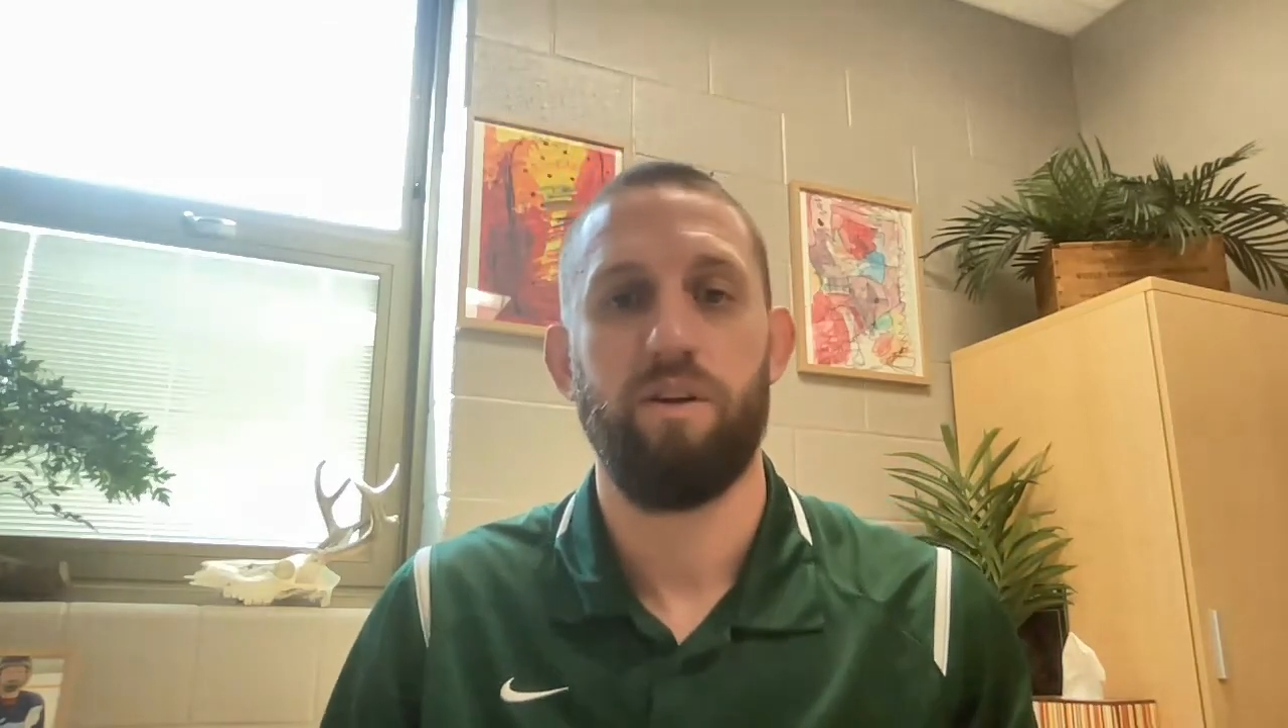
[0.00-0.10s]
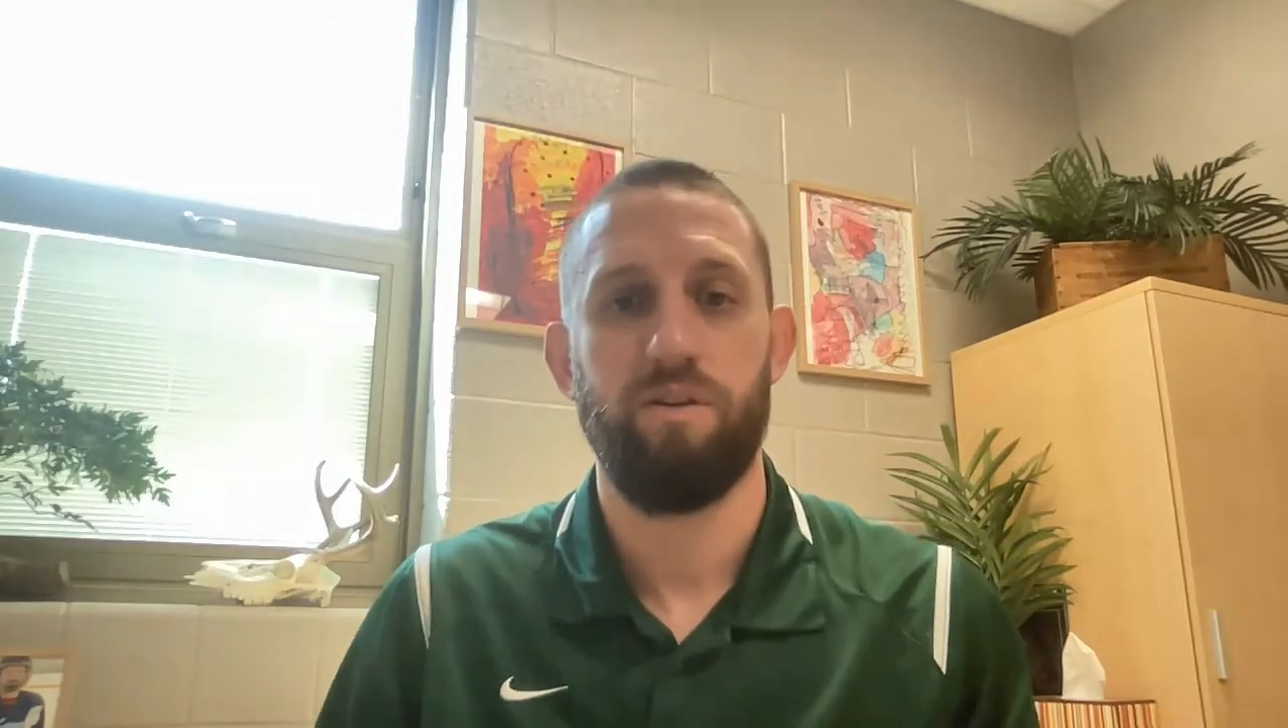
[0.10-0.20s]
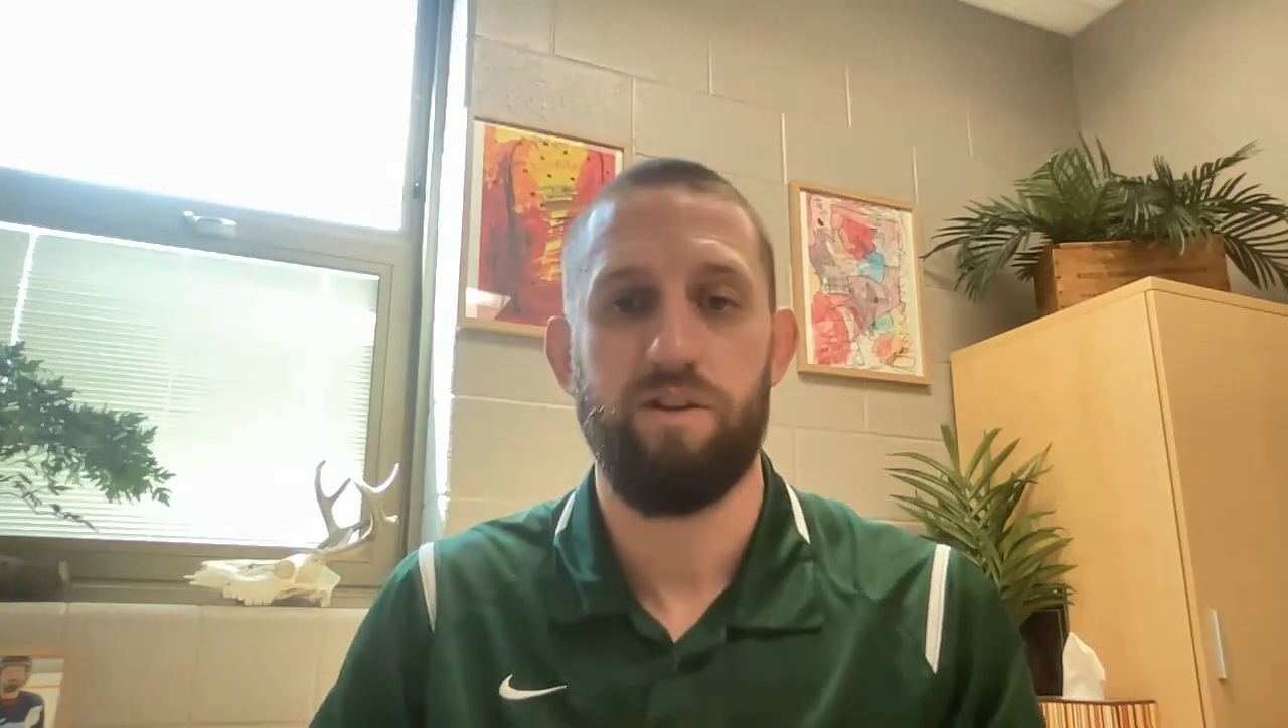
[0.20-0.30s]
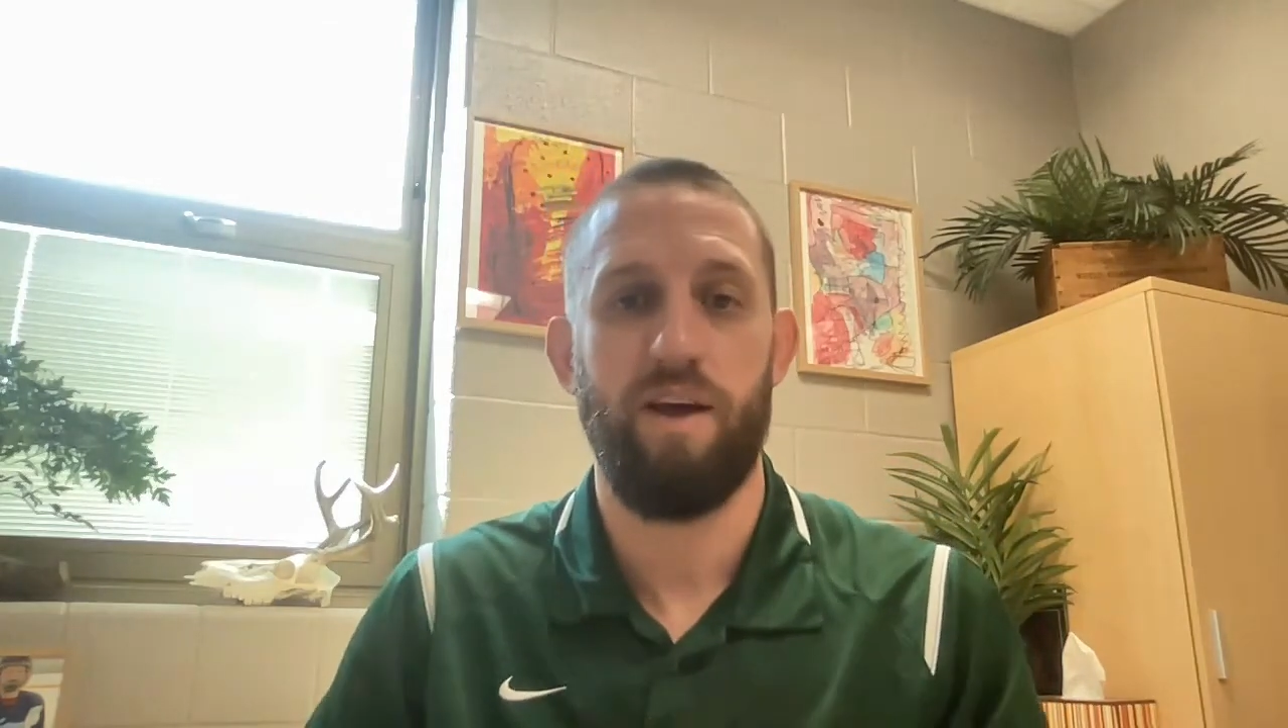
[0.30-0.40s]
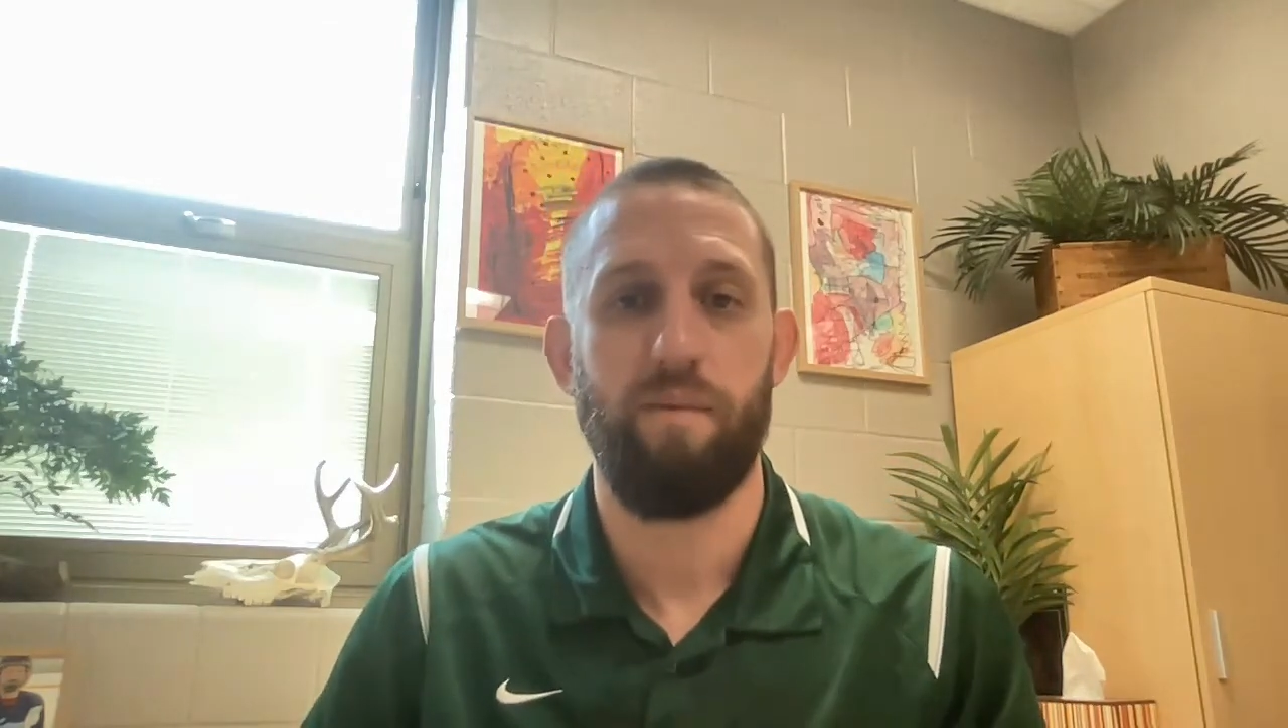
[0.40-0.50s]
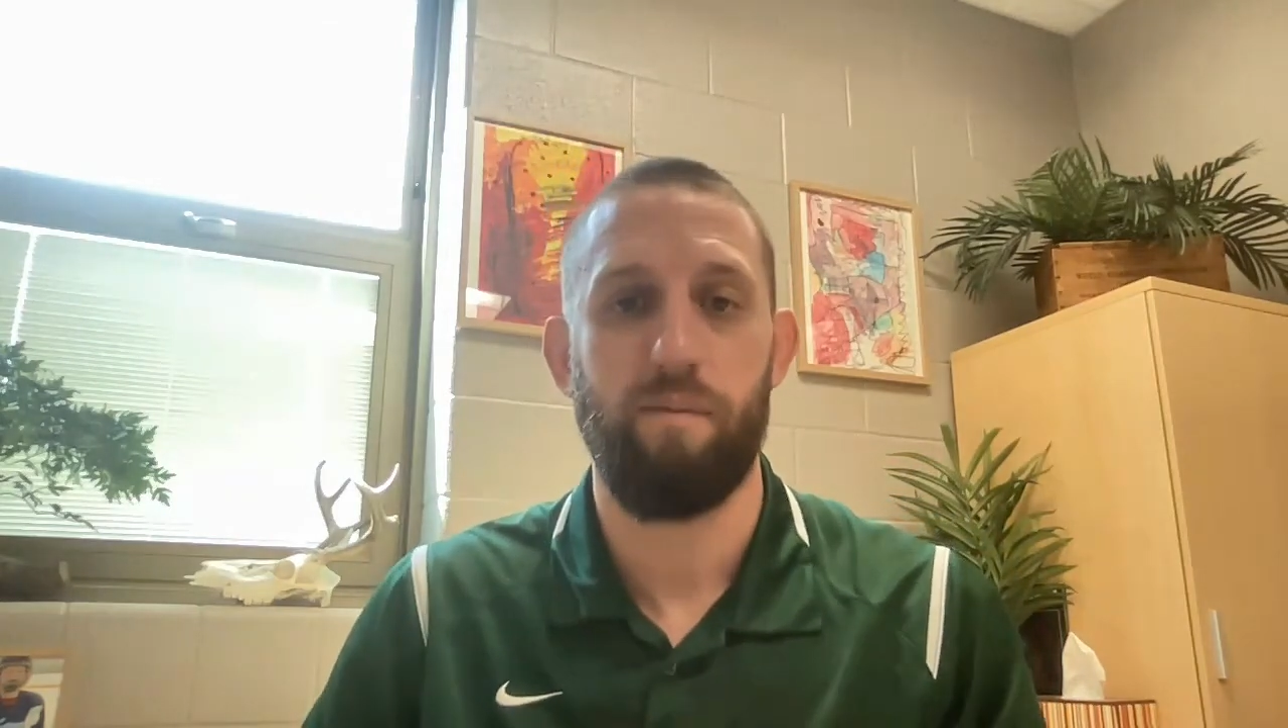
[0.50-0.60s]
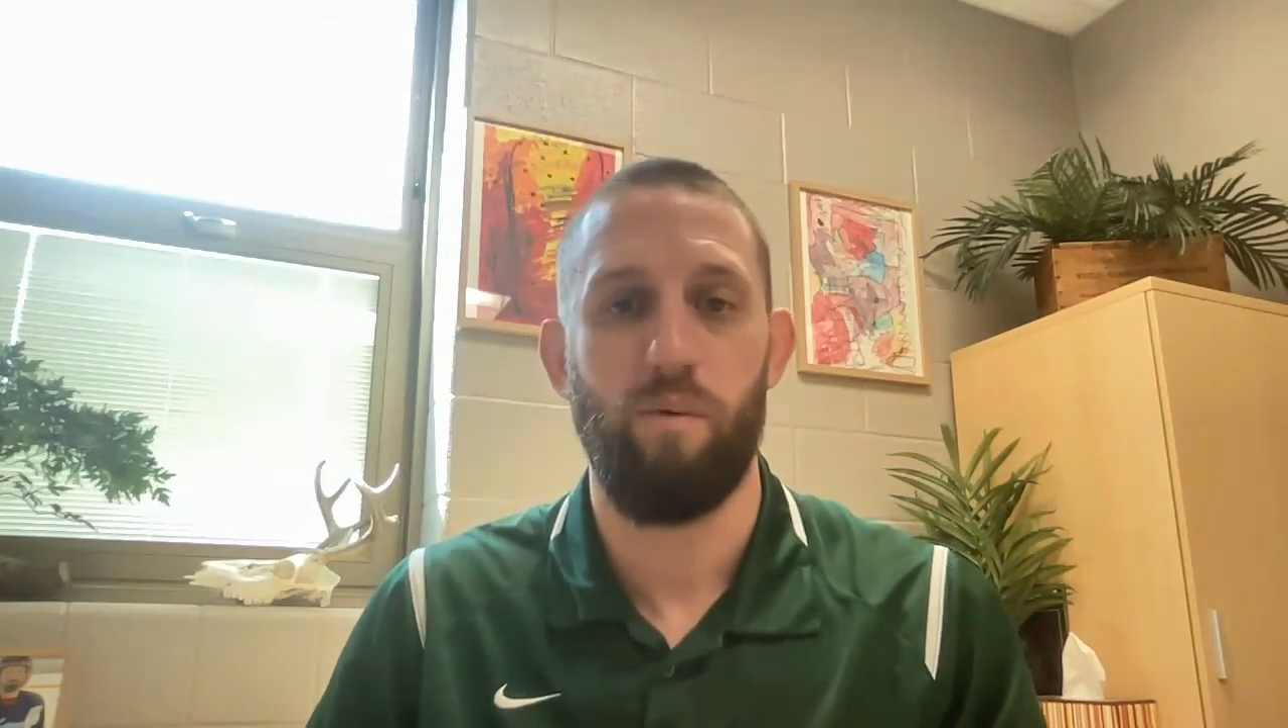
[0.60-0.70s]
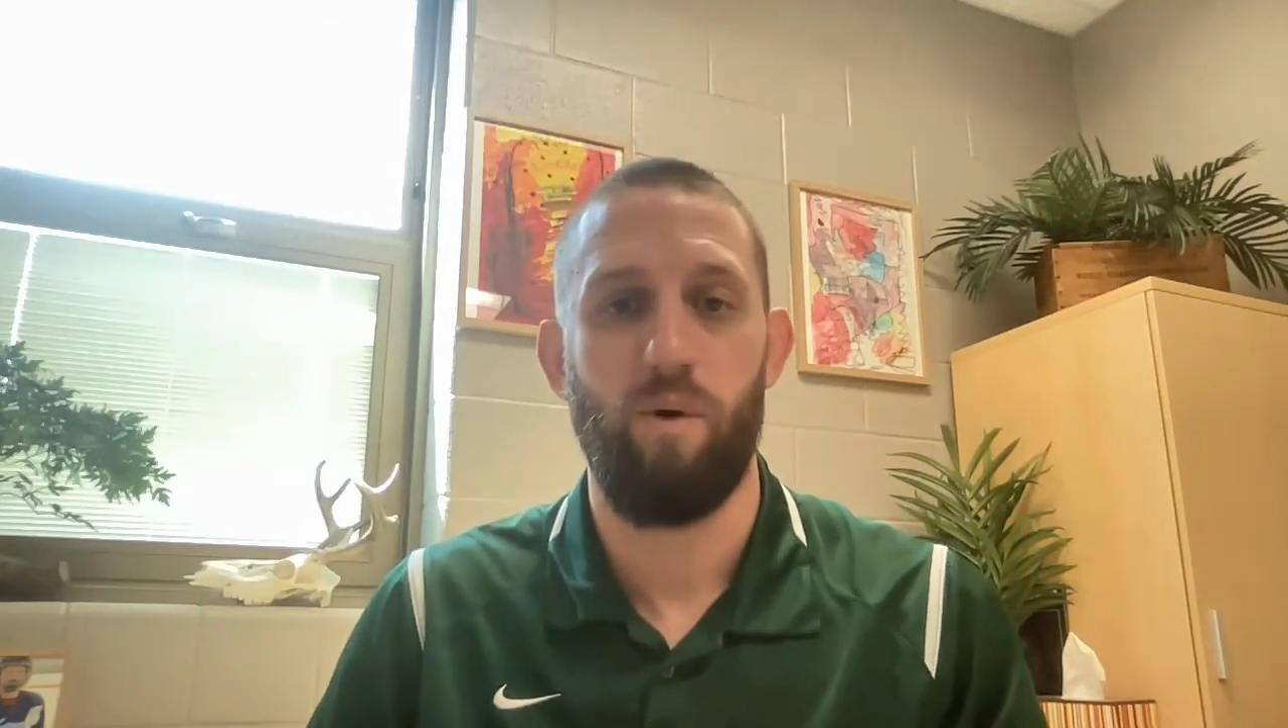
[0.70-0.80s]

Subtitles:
Step number